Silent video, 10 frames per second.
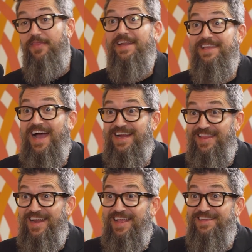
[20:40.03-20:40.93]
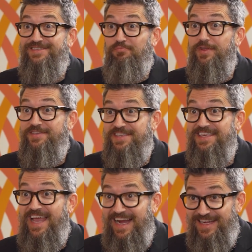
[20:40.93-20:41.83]
that explicit
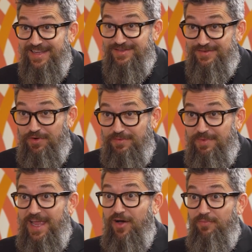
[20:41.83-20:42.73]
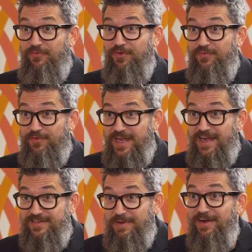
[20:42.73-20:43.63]
guidance would be helpful for
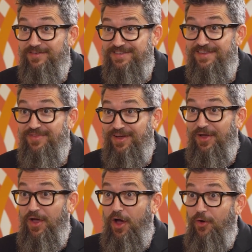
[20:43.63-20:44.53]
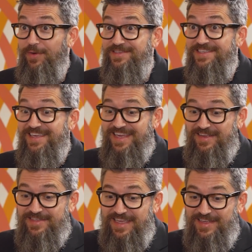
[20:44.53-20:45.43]
taxpayers if the OECD
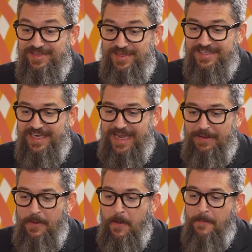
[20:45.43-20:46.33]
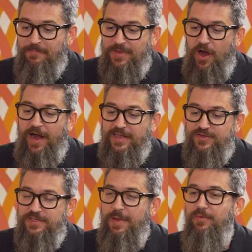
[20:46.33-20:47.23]
is listening. All right, so
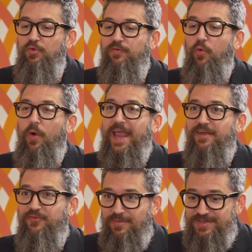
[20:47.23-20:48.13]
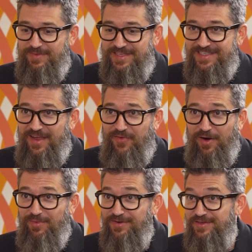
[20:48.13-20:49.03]
let's maybe move away from some of the safe
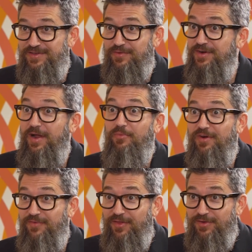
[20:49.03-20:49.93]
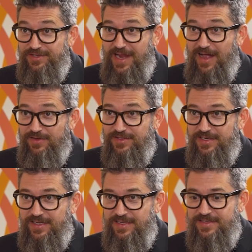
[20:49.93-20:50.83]
harbors, because there are a number of other
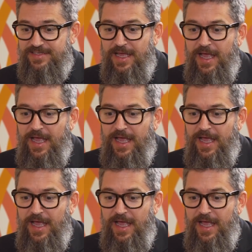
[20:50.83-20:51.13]
challenges